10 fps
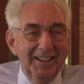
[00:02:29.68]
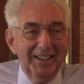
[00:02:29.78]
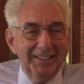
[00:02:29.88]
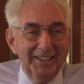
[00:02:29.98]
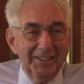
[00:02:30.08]

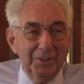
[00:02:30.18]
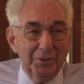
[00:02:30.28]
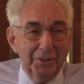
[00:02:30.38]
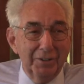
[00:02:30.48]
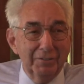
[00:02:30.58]
And they
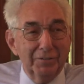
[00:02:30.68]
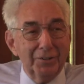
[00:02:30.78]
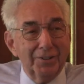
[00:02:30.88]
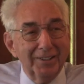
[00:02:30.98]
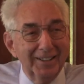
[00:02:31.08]
loaded it
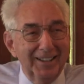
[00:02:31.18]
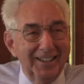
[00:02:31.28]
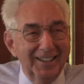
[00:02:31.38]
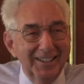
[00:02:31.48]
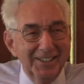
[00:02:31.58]
full.
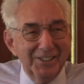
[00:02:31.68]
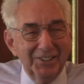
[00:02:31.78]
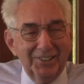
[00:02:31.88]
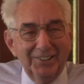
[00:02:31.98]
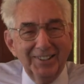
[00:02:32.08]

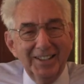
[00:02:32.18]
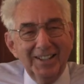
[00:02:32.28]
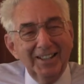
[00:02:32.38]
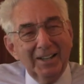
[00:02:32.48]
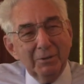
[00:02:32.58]
So
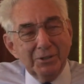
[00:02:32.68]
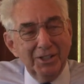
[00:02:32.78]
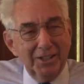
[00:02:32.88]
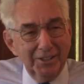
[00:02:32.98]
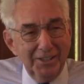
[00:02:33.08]
that was
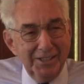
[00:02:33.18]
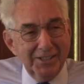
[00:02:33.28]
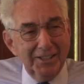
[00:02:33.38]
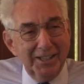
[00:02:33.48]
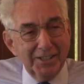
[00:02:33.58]
not an
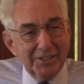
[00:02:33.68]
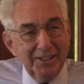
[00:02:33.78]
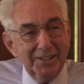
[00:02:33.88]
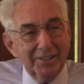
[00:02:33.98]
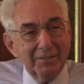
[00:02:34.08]
easy task
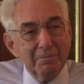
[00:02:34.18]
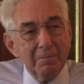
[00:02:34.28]
either.